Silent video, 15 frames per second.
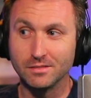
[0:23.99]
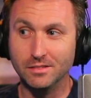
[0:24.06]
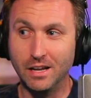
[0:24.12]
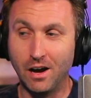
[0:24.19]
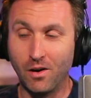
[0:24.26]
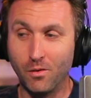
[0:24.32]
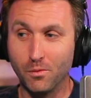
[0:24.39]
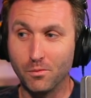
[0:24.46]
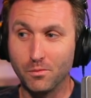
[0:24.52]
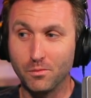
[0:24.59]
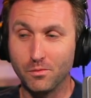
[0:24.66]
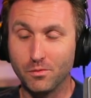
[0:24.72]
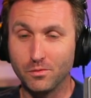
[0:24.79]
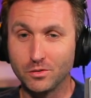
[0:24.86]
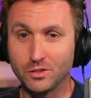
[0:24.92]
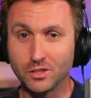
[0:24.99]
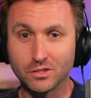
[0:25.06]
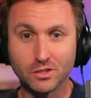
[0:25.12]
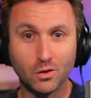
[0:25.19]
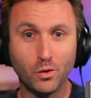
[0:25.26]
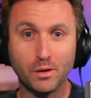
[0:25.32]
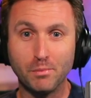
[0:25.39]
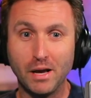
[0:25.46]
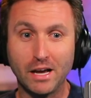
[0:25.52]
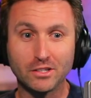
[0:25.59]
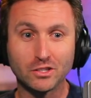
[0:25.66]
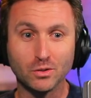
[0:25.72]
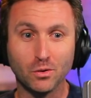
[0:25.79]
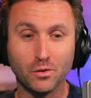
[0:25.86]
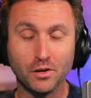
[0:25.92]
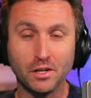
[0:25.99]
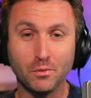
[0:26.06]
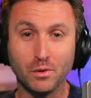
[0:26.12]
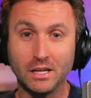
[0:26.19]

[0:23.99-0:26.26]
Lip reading: Now, just a quick backstory.